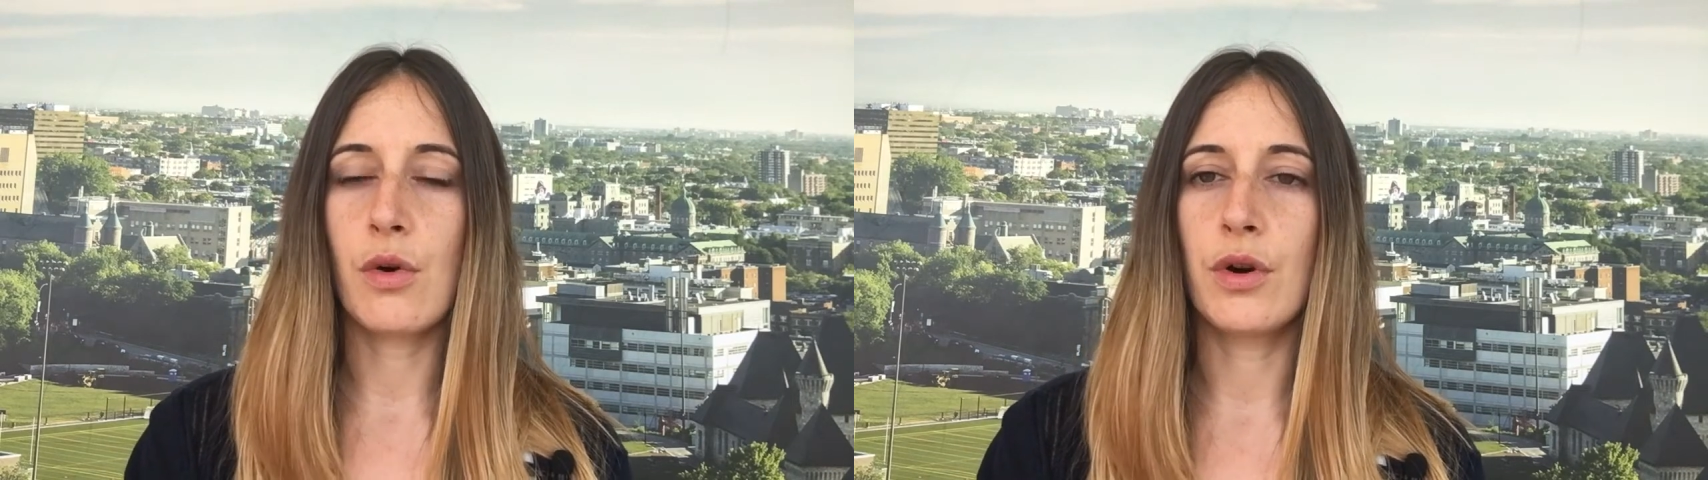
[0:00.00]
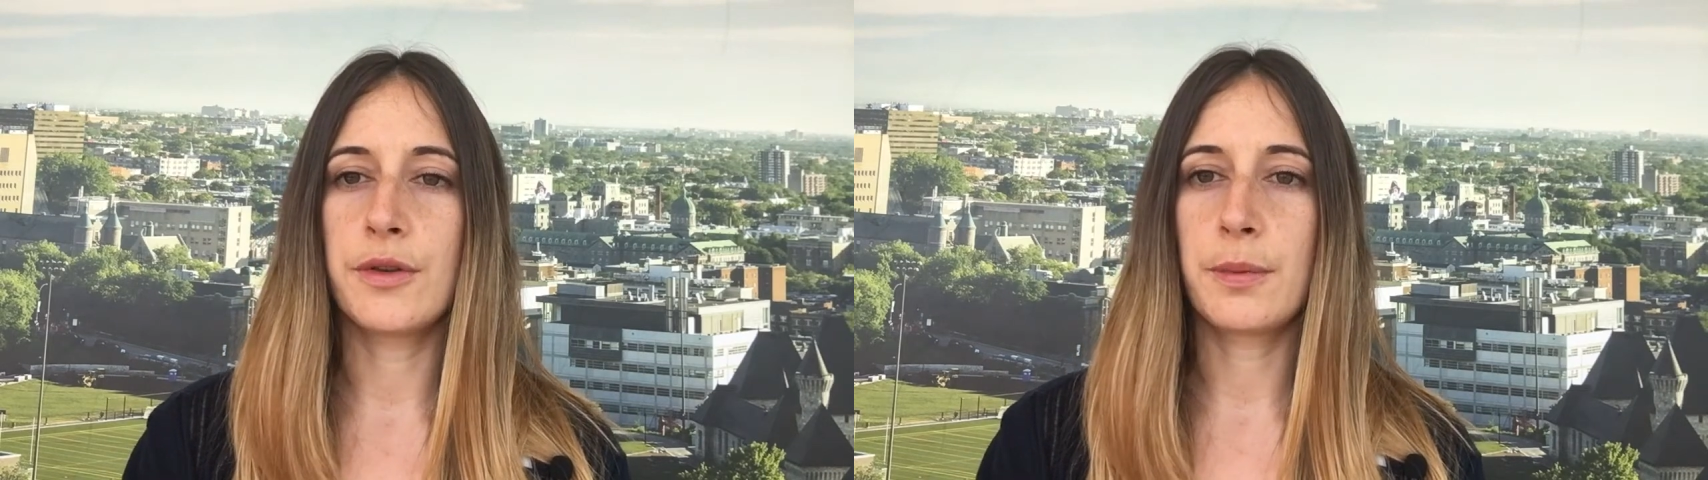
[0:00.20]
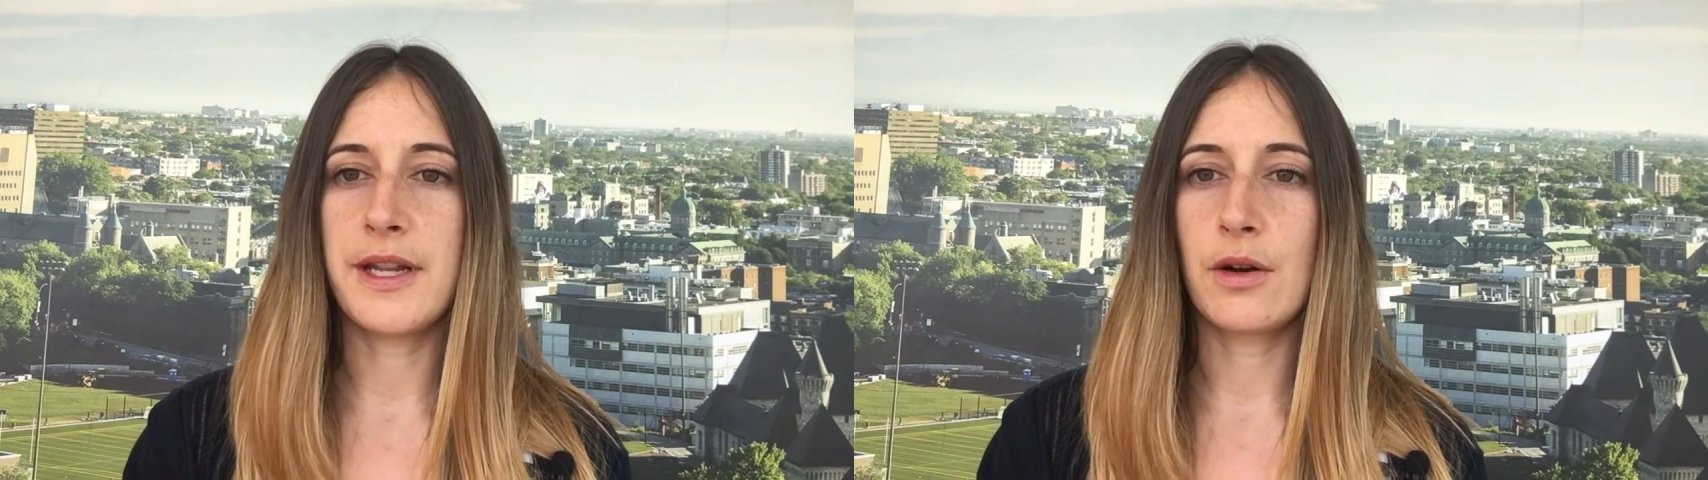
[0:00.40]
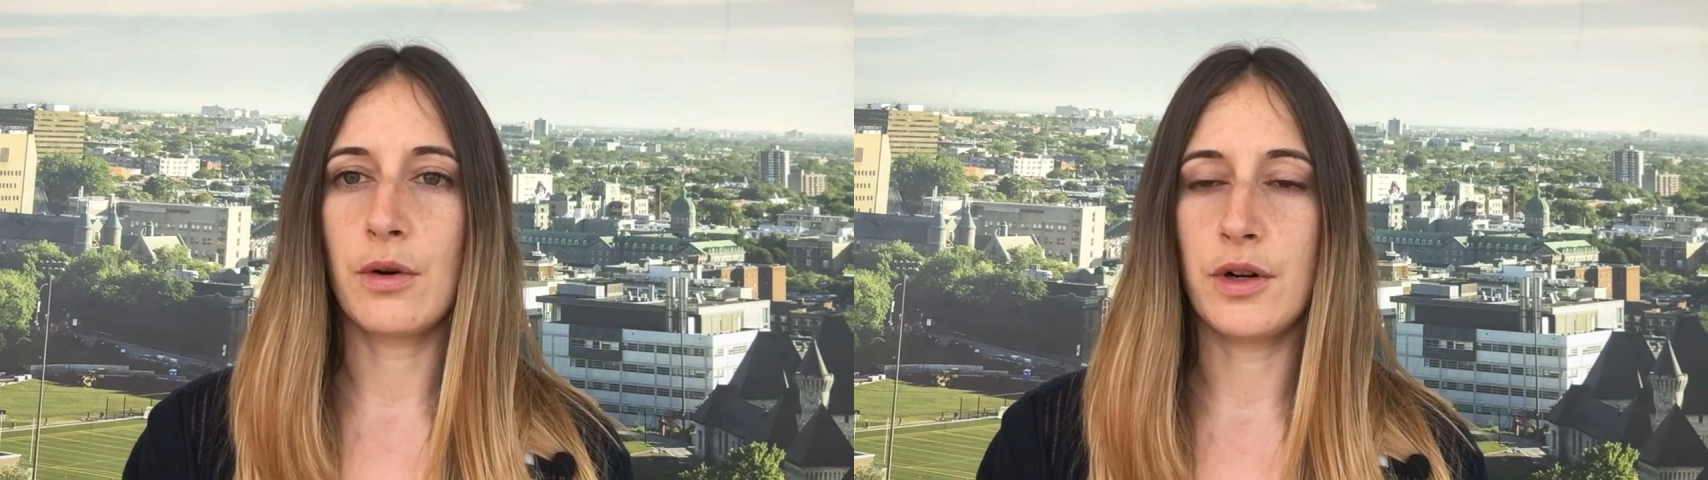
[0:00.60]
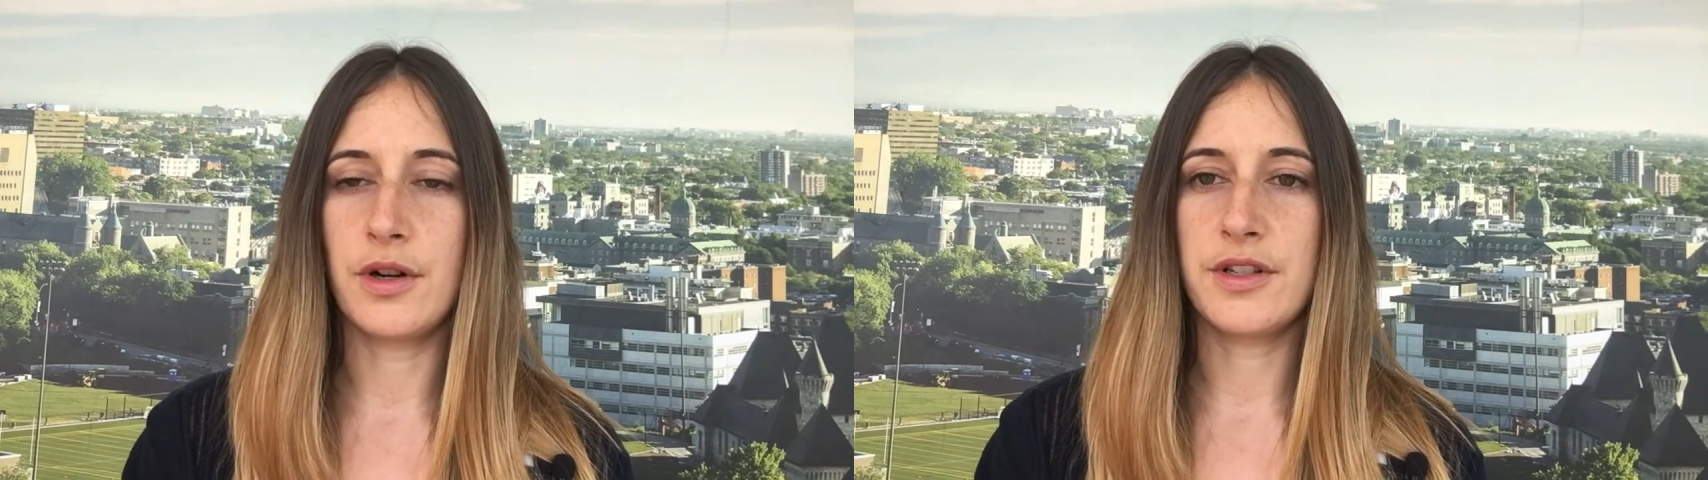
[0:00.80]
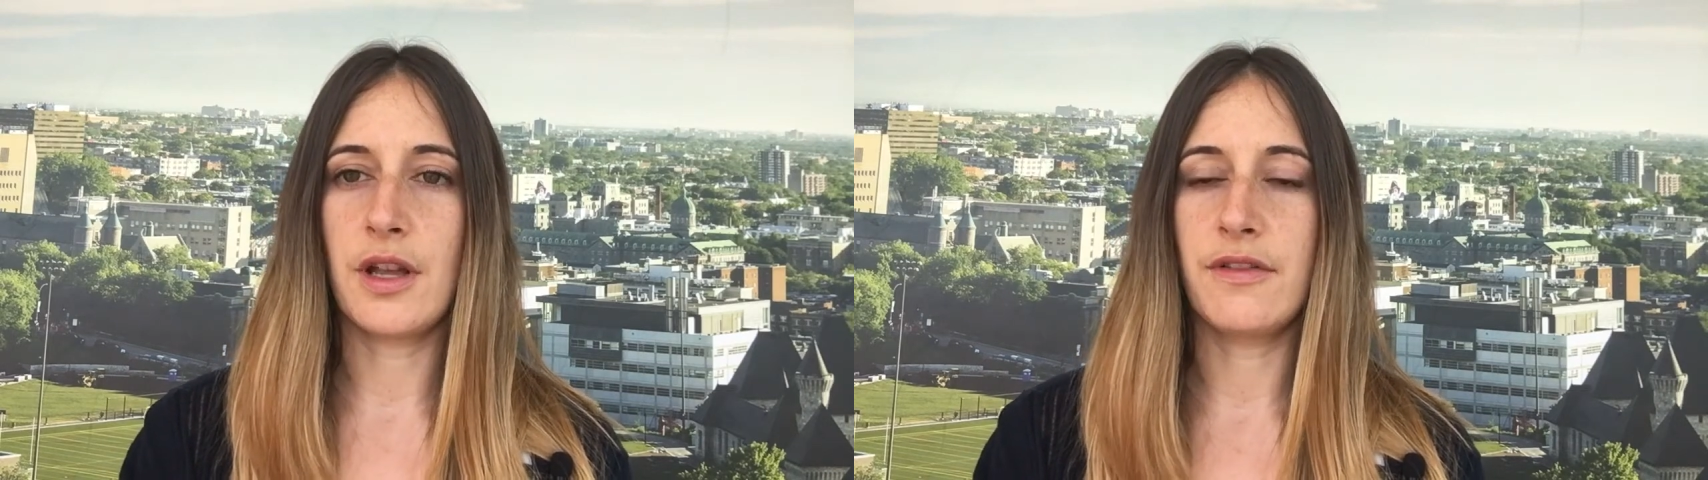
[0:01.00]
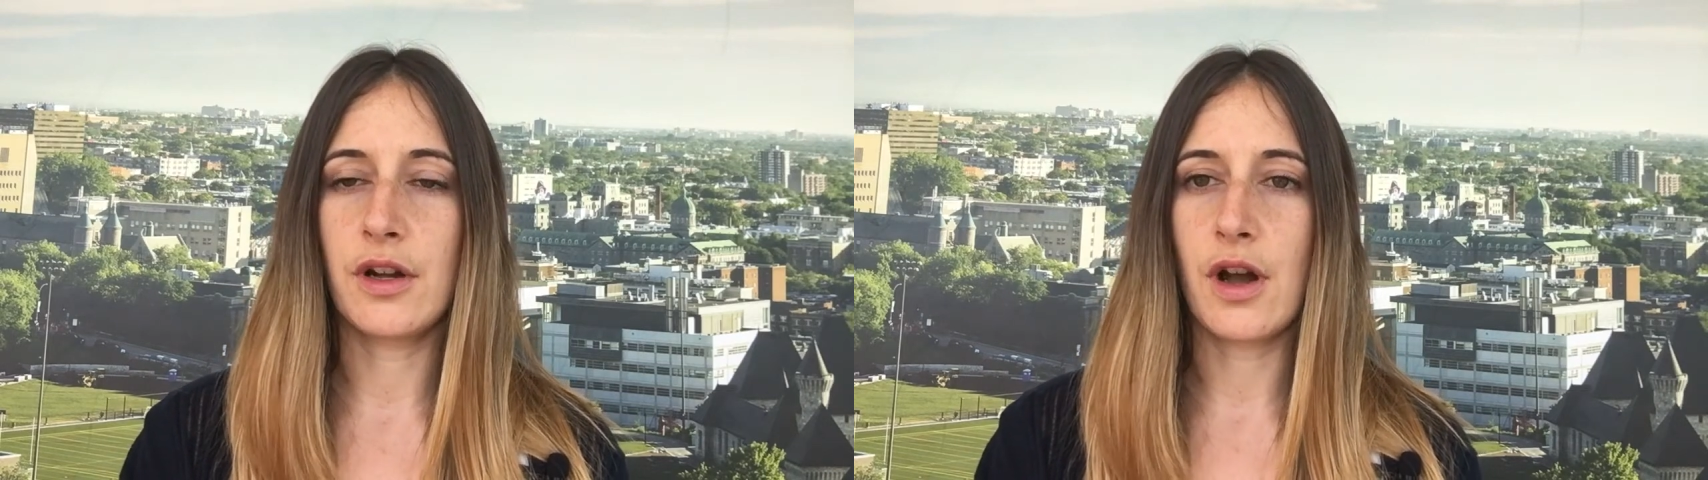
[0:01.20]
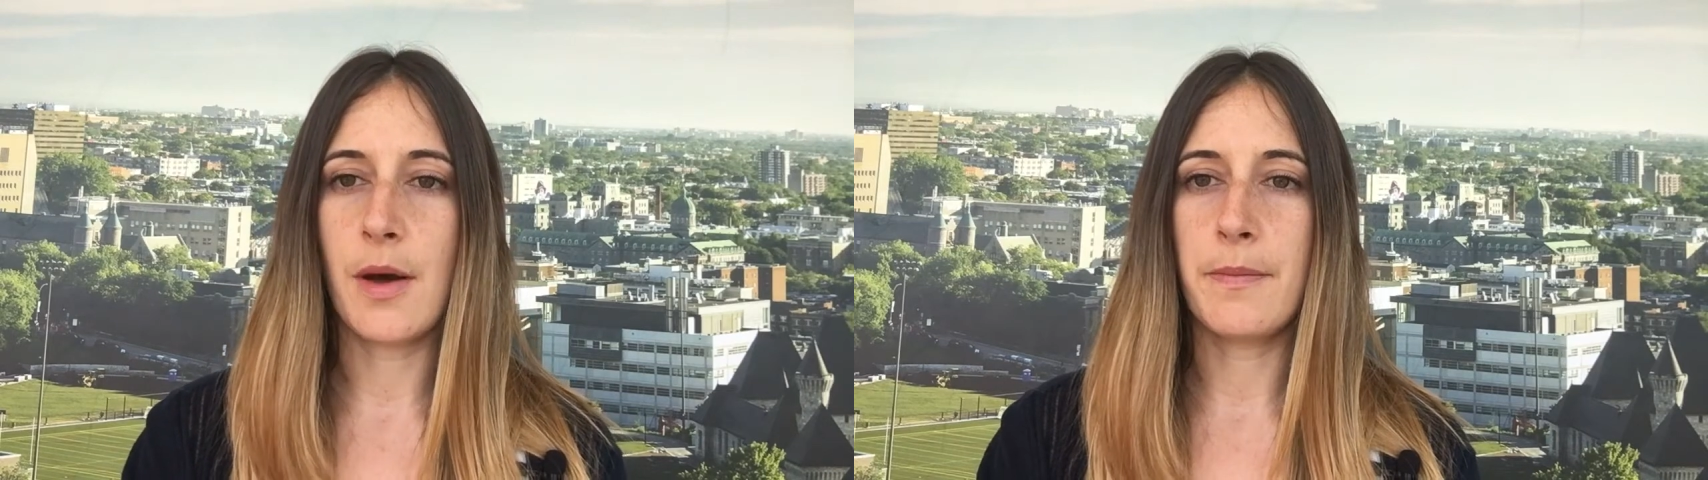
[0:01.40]
or 3/4 of a
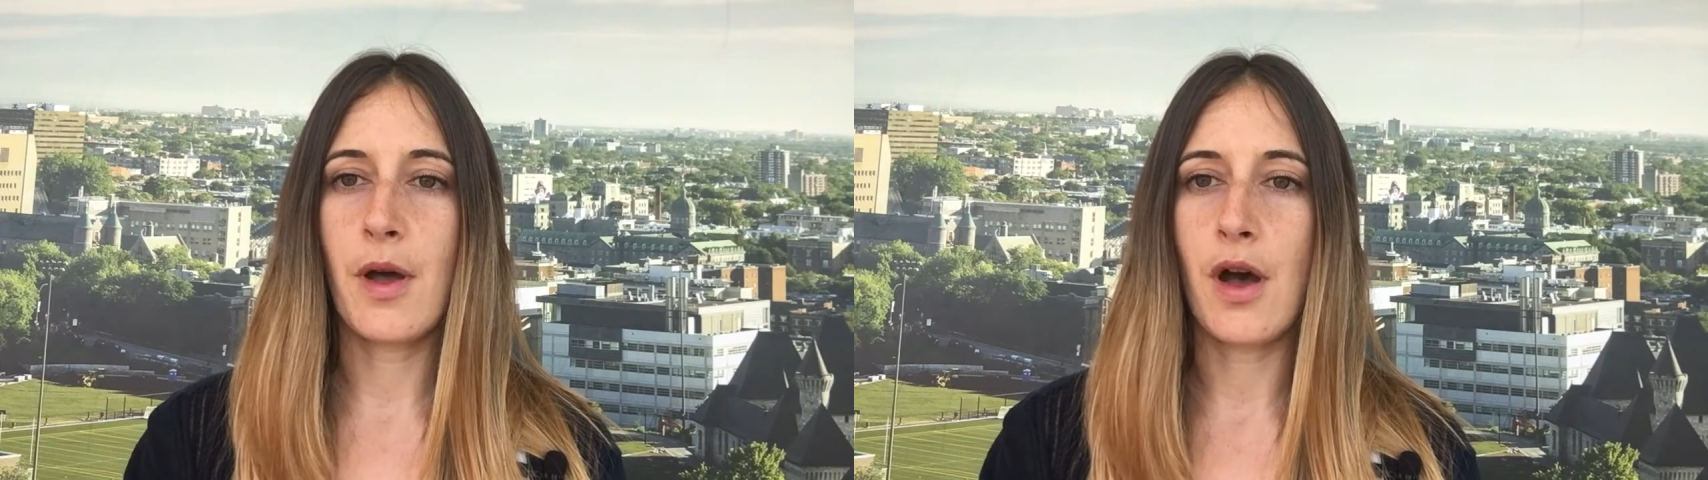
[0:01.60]
cup